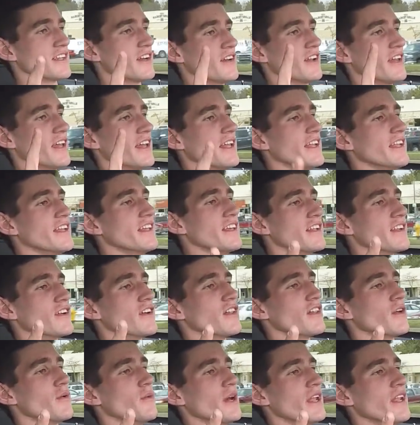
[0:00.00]
go to
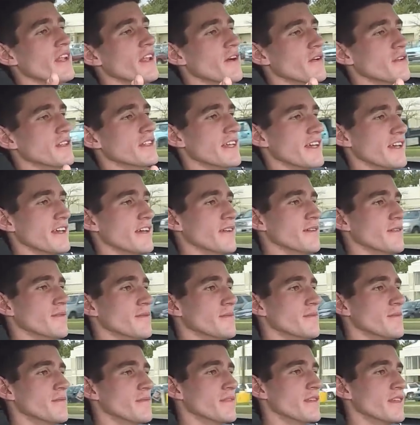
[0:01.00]
Indianola Window
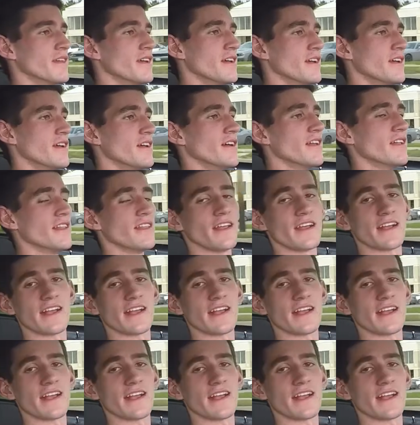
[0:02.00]
Tint.